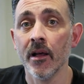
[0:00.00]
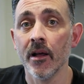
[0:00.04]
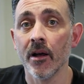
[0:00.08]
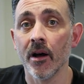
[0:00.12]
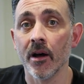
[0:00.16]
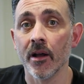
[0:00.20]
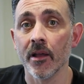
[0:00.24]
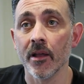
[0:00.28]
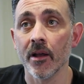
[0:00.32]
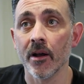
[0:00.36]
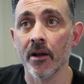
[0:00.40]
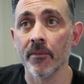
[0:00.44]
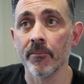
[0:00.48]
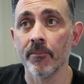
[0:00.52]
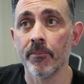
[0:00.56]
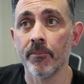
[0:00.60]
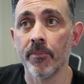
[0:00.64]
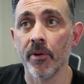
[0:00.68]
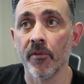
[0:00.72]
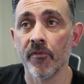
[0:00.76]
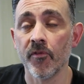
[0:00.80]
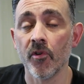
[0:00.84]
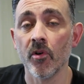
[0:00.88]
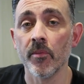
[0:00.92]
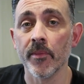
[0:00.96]
I
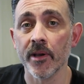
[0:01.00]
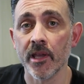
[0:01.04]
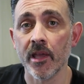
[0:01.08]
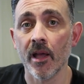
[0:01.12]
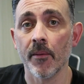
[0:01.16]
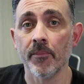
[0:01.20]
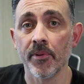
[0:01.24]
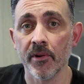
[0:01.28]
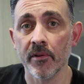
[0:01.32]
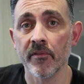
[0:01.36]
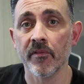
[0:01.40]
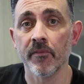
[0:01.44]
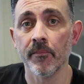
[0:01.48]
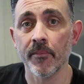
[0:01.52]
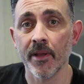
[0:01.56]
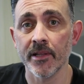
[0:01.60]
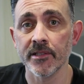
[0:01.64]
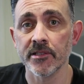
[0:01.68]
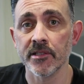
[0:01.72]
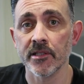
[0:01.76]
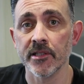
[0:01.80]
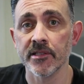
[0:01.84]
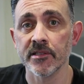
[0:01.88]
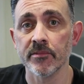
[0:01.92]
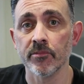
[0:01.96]
perform a couple of
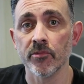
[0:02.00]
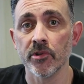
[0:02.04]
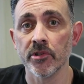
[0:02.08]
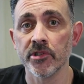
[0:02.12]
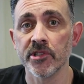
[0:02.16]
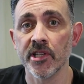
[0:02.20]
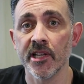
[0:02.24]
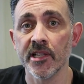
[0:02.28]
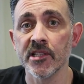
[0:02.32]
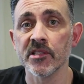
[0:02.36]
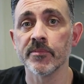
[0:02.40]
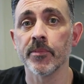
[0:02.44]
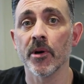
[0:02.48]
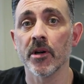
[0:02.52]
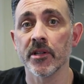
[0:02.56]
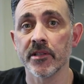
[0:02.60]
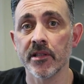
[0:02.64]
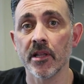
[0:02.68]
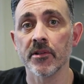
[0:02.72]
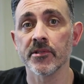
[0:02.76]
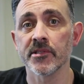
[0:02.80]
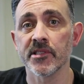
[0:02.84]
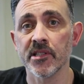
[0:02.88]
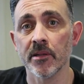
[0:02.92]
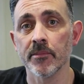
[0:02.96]
mentalism routines, but I
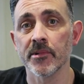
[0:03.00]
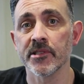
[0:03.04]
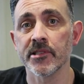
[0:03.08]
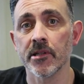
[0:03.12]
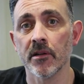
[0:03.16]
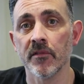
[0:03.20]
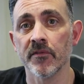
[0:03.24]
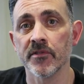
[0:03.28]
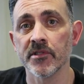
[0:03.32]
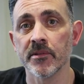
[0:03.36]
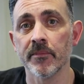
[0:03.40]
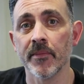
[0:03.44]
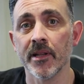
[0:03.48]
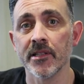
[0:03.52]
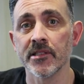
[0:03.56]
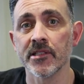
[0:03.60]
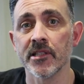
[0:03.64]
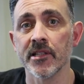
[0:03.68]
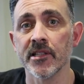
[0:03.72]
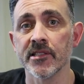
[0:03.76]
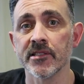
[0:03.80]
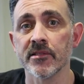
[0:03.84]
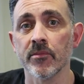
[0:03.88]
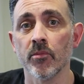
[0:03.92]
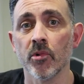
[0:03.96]
don't see myself as a
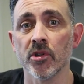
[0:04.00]
mentalist.